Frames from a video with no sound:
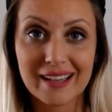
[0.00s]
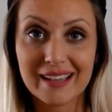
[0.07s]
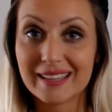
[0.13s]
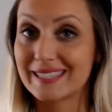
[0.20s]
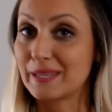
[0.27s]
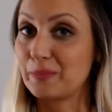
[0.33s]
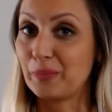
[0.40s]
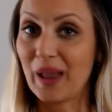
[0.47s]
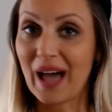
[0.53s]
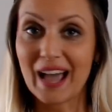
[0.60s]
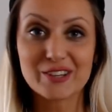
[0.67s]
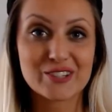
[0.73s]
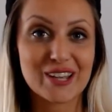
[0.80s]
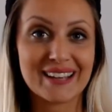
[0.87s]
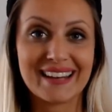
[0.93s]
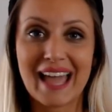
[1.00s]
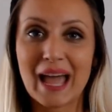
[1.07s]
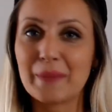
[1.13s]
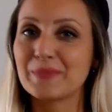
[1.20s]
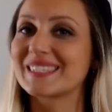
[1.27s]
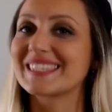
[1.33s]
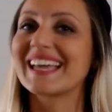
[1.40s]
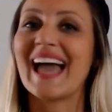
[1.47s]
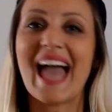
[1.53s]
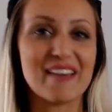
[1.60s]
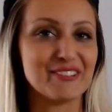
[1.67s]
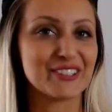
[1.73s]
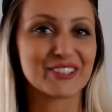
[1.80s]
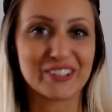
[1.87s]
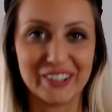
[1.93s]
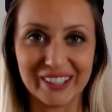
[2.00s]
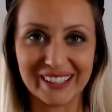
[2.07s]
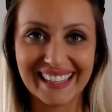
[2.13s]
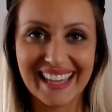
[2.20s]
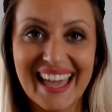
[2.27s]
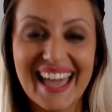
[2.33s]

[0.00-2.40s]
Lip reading: Supply Chain Apps have it all.